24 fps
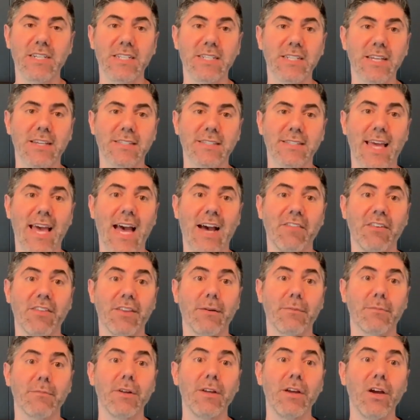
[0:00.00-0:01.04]
EDS they have
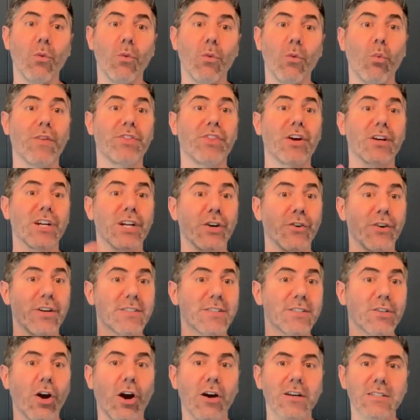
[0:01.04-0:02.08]
and what their
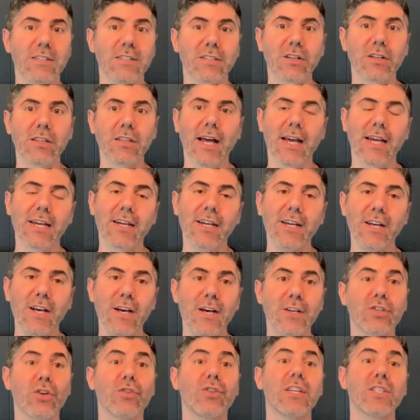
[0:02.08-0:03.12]
current scars look like.
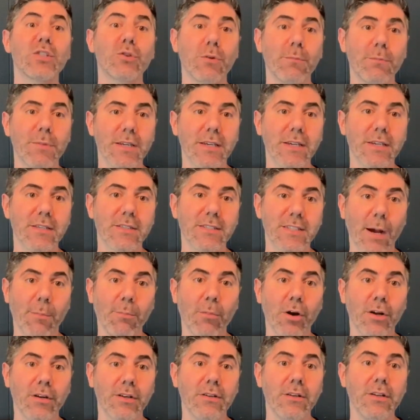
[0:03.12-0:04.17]
So this would be
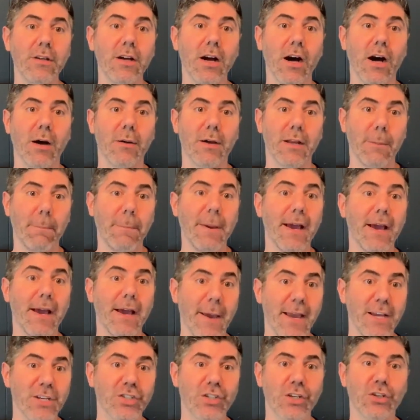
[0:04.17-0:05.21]
someone in a
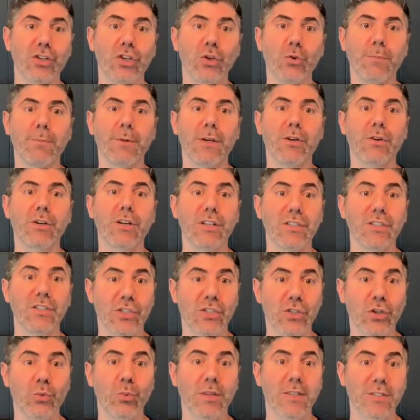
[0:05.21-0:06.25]
patient you would be
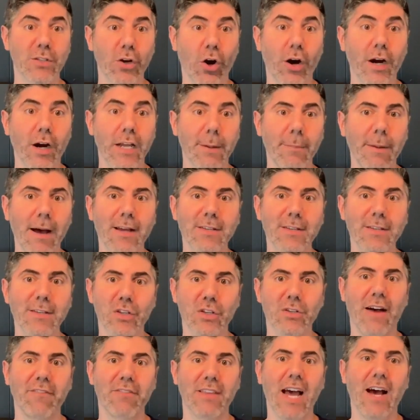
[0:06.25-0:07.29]
concerned with scarring about. So
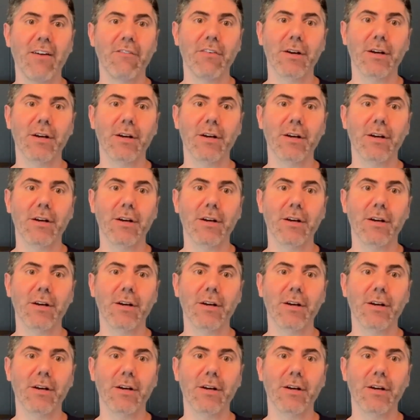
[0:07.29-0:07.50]
you'd have to